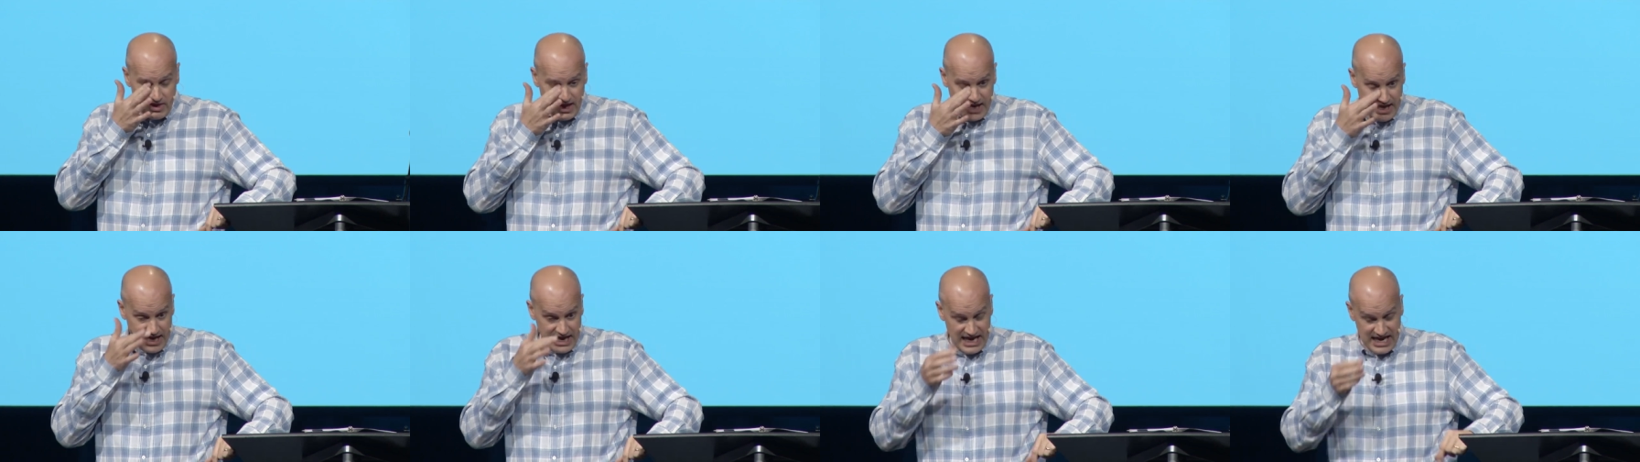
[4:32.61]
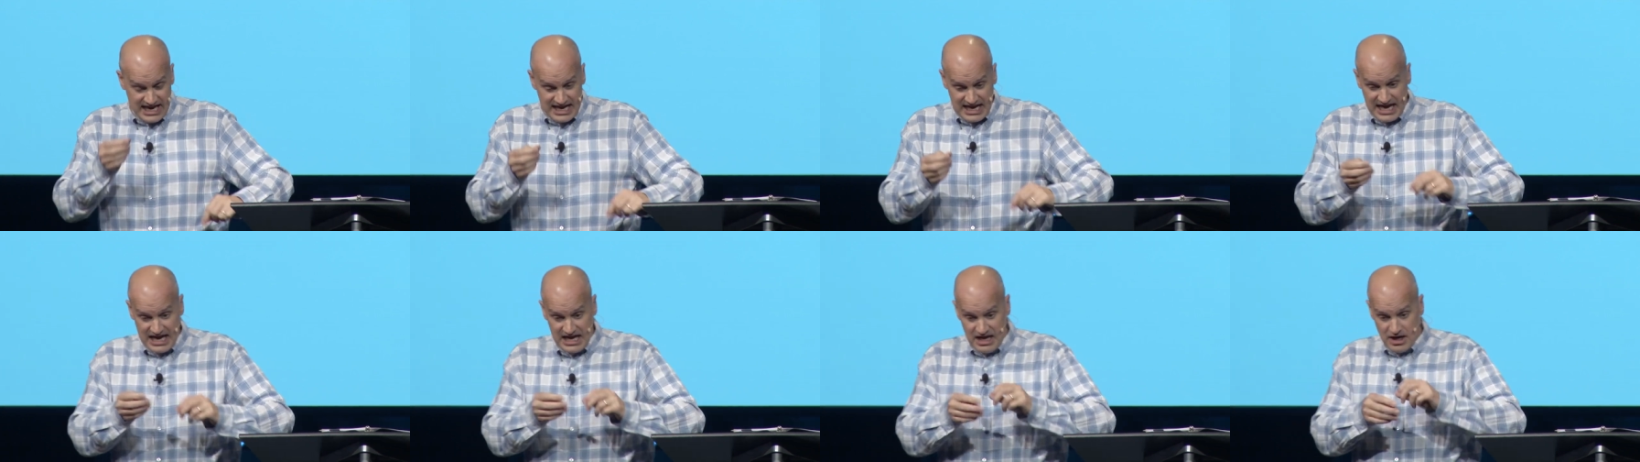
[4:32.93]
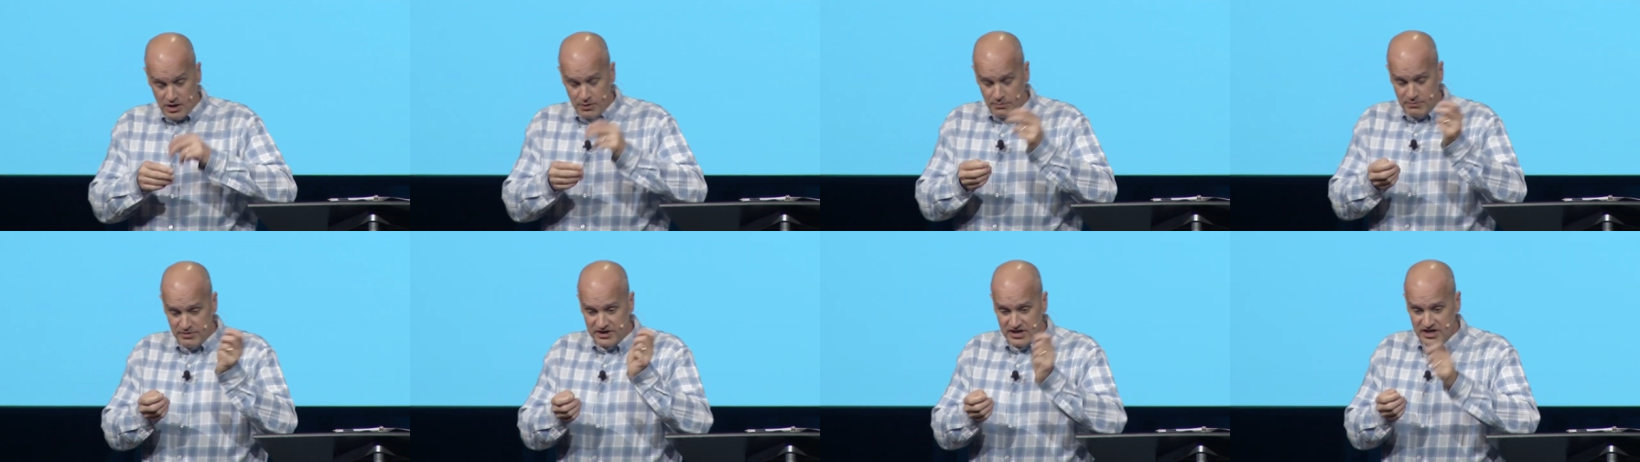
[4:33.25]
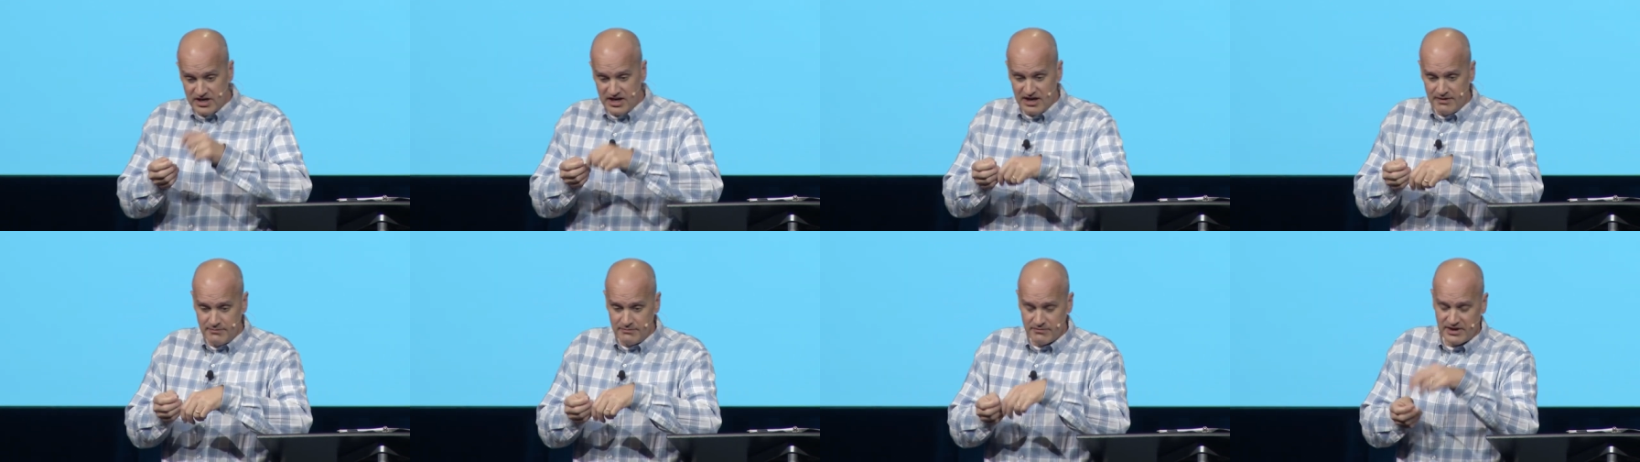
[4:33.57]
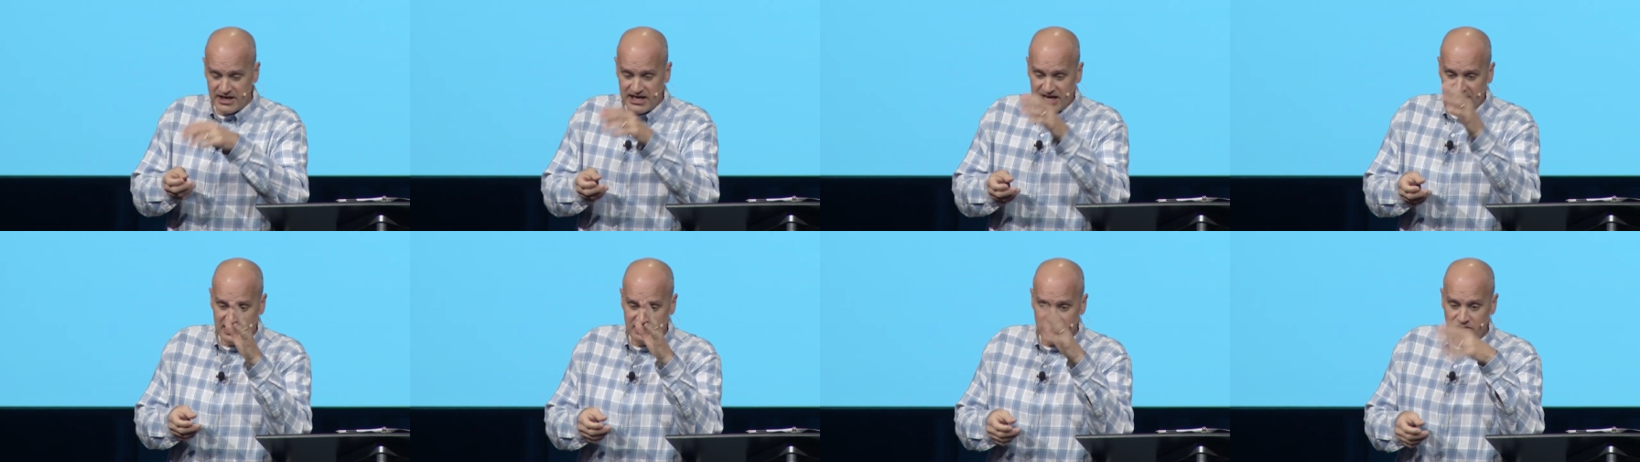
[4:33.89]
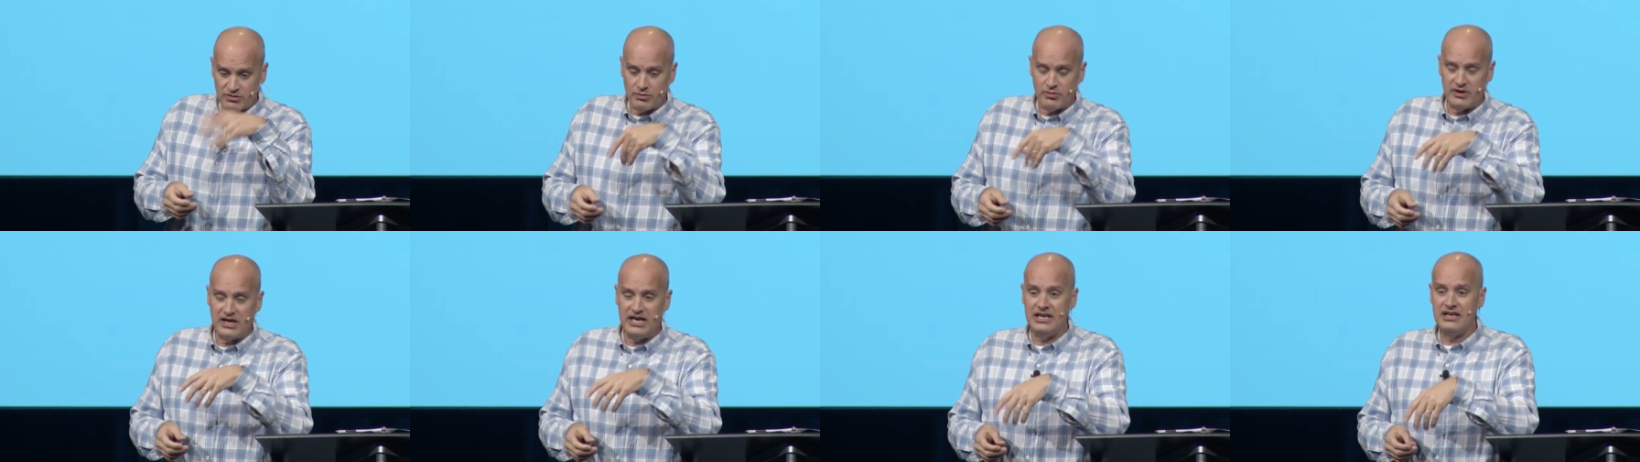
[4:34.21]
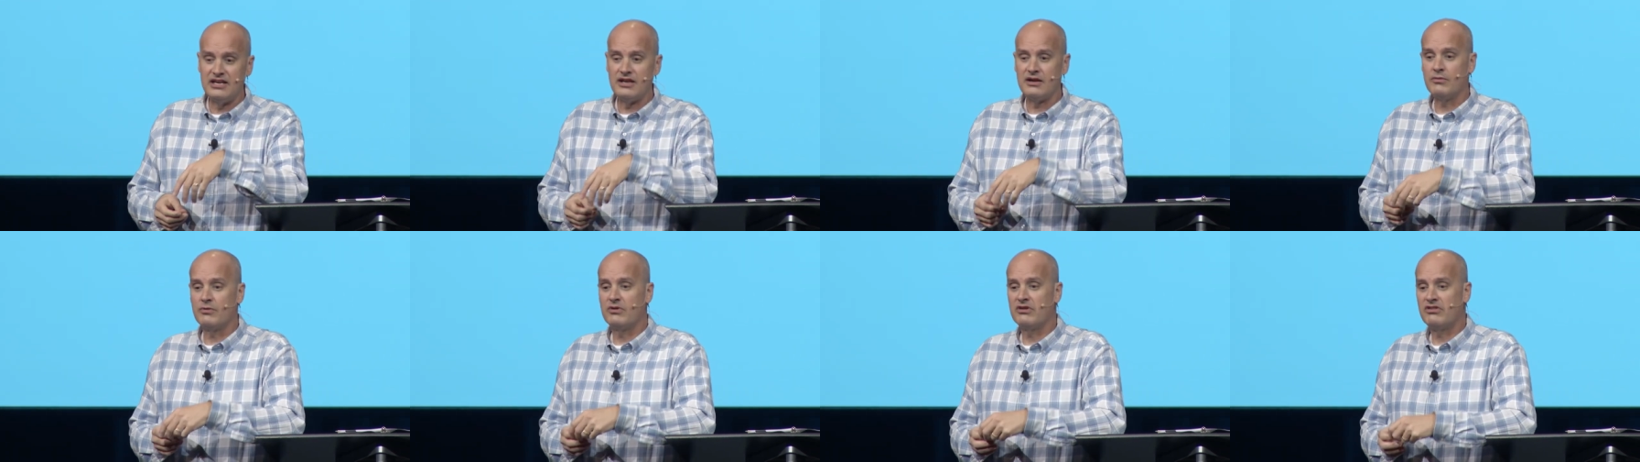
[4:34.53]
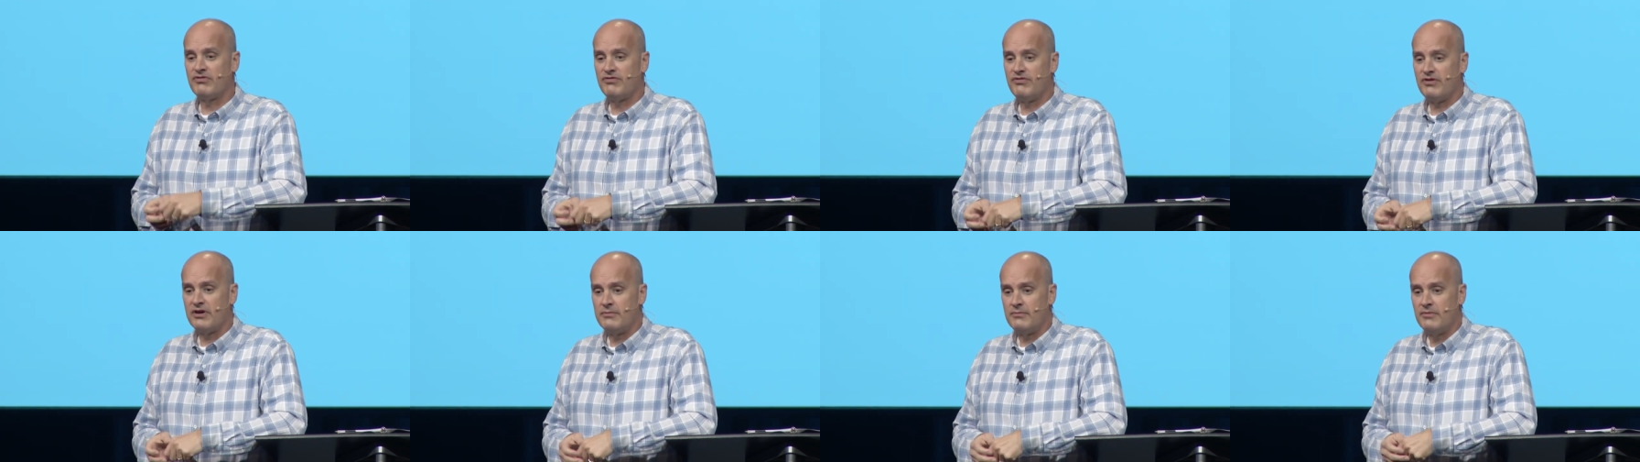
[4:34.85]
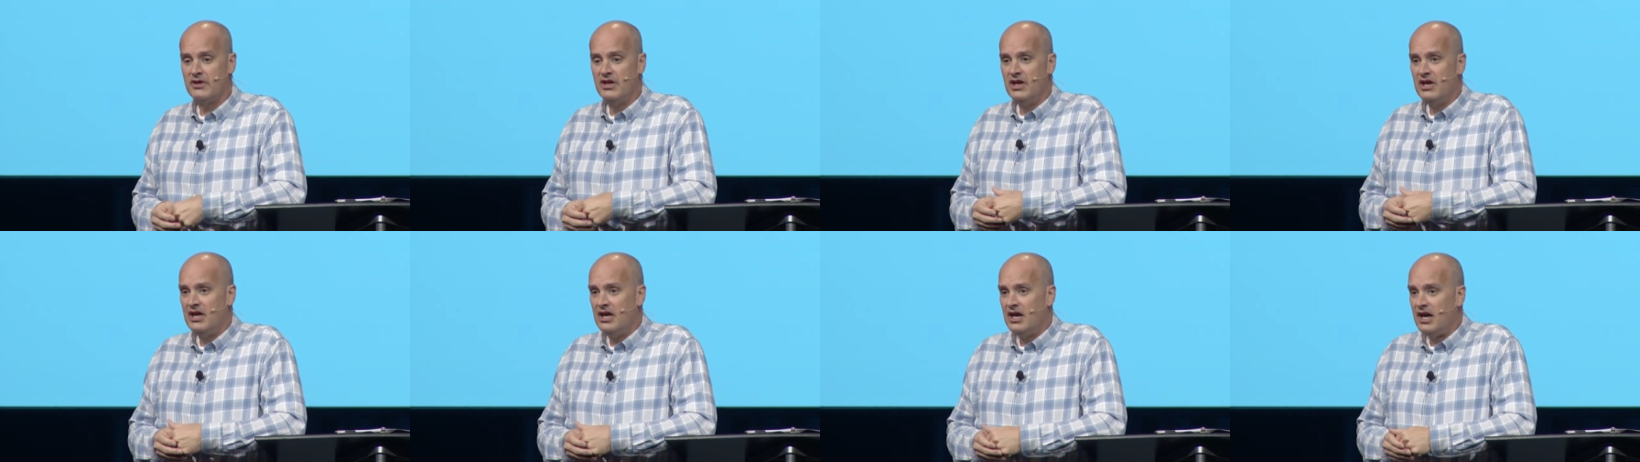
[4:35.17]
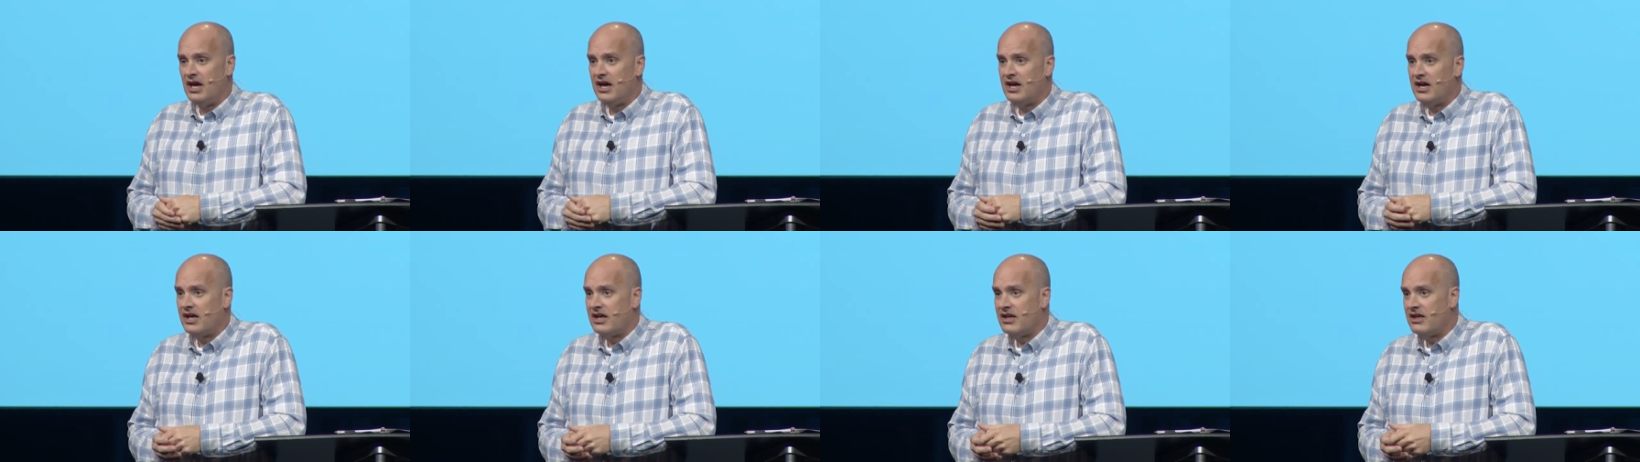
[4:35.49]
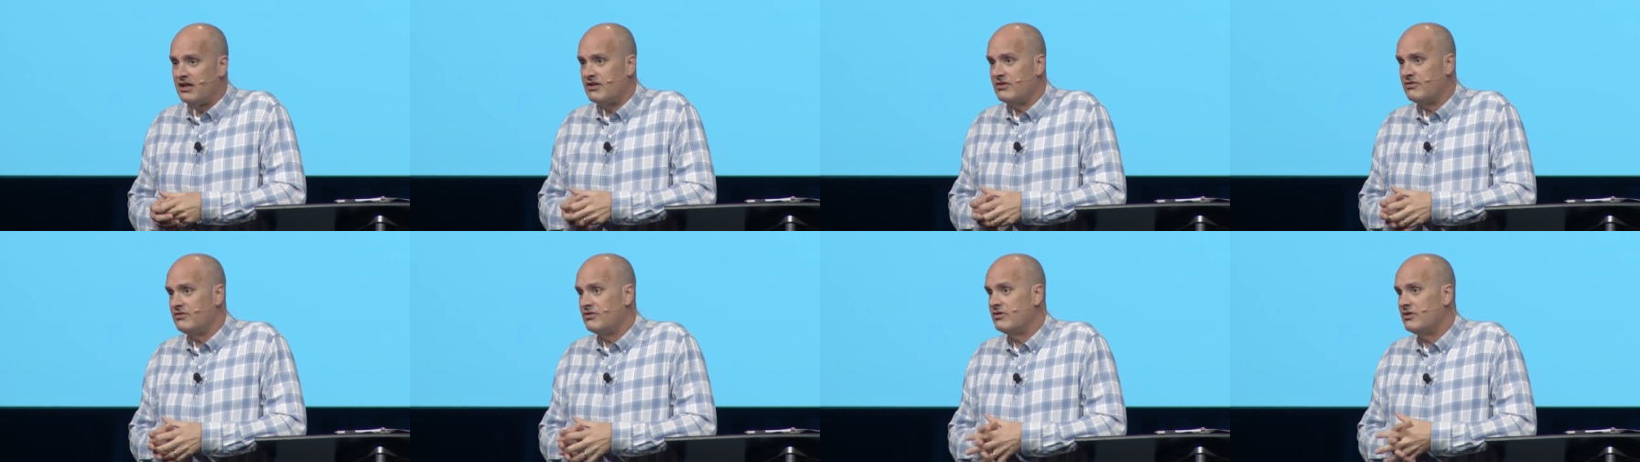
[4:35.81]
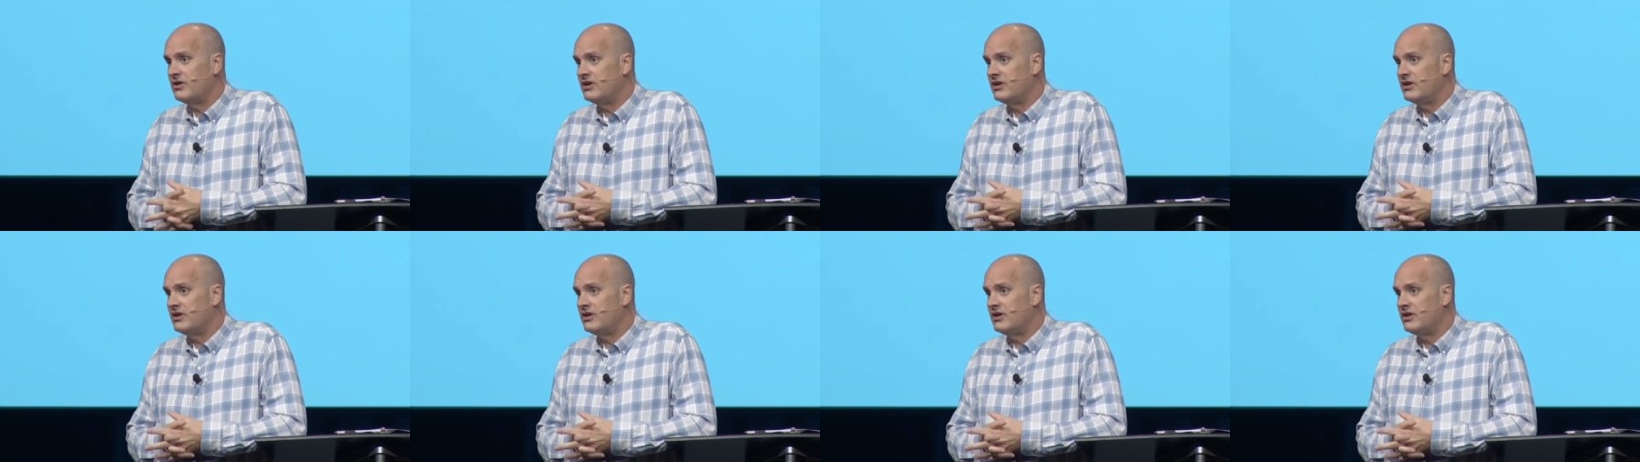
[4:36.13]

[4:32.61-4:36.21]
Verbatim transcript: and I opened it up and began to read, and it was from uh,